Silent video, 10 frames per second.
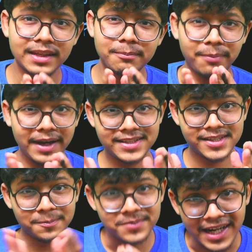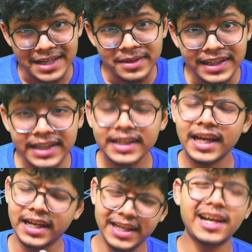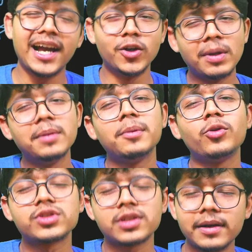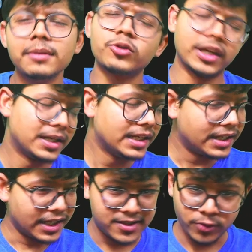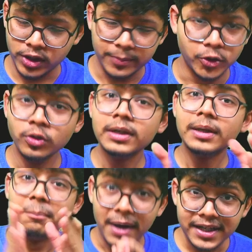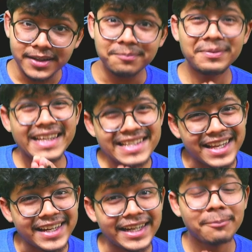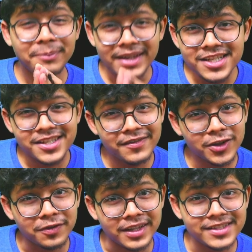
By subscribing it. Again, I know many people don't subscribe it. Okay. It's totally up to you. But please like it and please share with your friends.